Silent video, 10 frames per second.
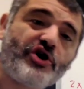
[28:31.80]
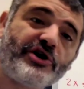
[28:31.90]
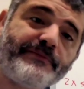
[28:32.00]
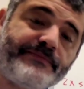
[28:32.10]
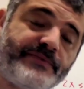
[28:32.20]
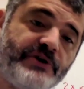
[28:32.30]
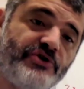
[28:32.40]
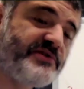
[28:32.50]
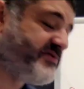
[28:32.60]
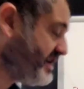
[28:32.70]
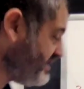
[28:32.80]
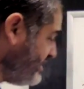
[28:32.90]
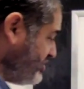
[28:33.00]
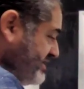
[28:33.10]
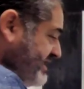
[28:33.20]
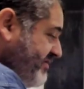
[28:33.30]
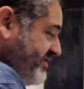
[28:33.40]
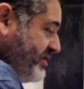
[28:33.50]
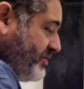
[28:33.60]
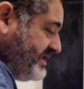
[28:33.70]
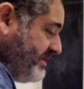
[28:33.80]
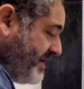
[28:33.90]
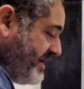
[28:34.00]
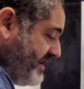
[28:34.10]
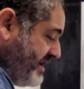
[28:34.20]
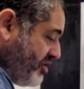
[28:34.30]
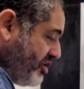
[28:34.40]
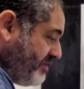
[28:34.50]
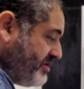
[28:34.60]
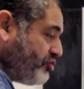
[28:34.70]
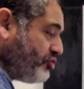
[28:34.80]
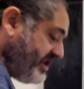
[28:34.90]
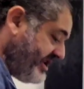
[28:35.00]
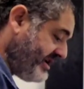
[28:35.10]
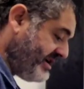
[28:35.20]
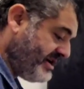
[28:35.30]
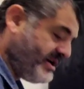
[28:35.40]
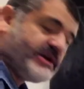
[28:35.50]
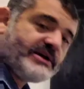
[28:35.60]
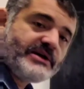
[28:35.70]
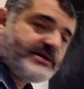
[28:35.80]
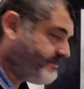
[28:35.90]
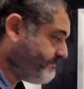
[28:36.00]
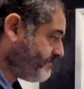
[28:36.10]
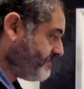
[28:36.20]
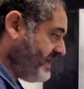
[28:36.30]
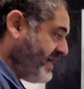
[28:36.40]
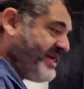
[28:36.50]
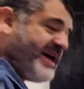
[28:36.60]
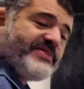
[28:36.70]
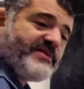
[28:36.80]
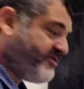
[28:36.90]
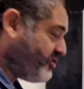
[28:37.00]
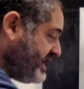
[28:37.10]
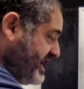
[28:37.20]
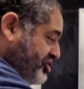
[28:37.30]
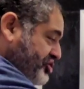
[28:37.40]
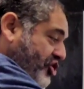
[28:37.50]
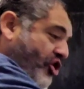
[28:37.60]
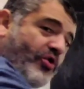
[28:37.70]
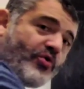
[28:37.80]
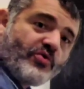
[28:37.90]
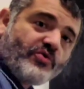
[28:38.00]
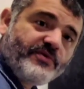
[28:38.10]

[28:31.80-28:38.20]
column. We divide each cell frequency by the column, the total. And then for each row,